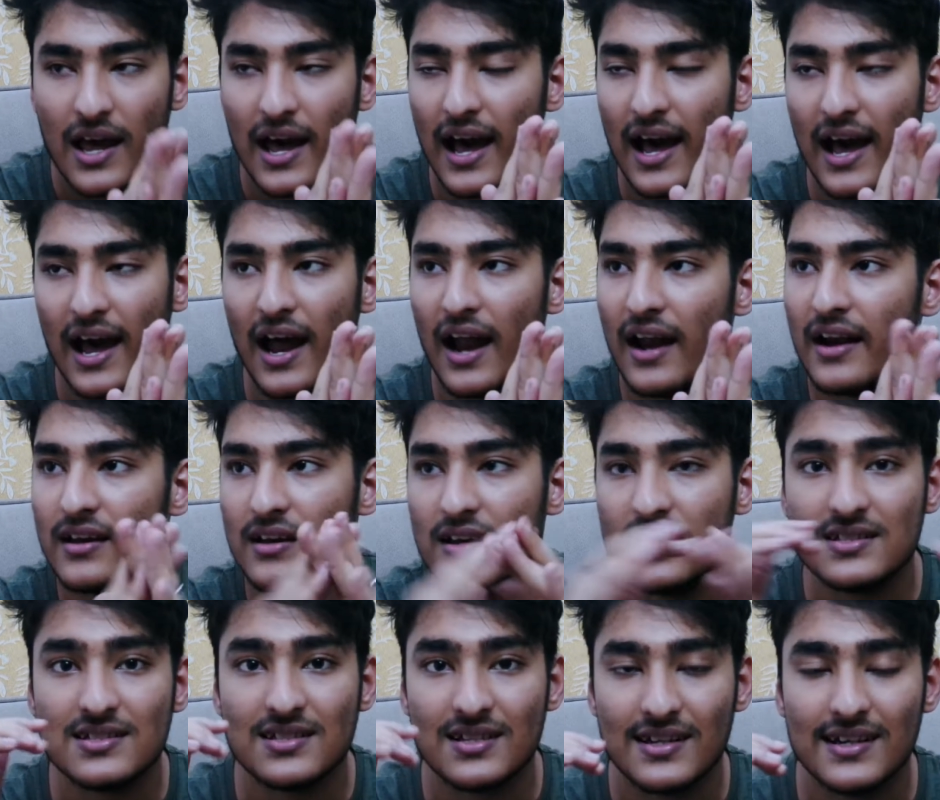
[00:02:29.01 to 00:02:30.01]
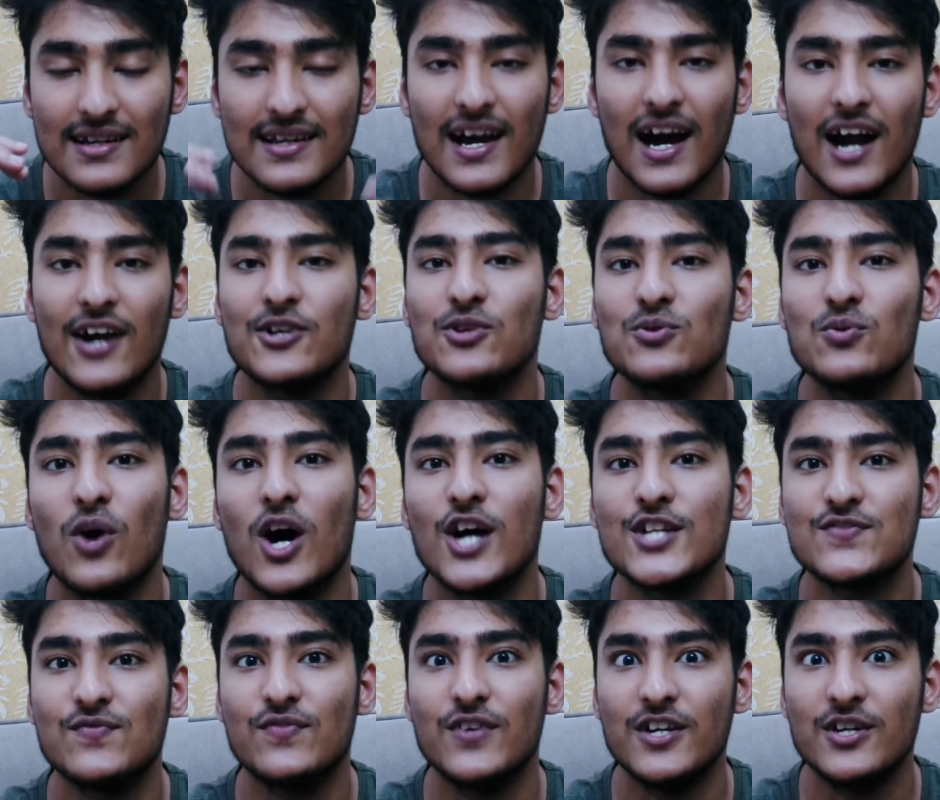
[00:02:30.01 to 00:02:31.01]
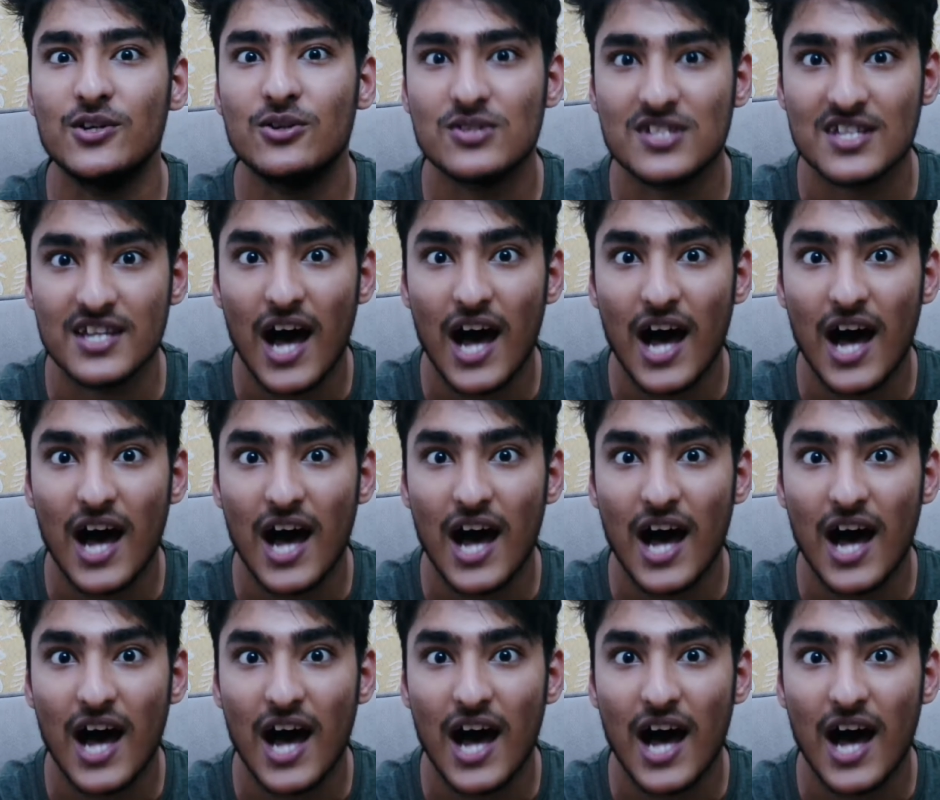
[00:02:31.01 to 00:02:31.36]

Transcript: and it's really hard to watch videos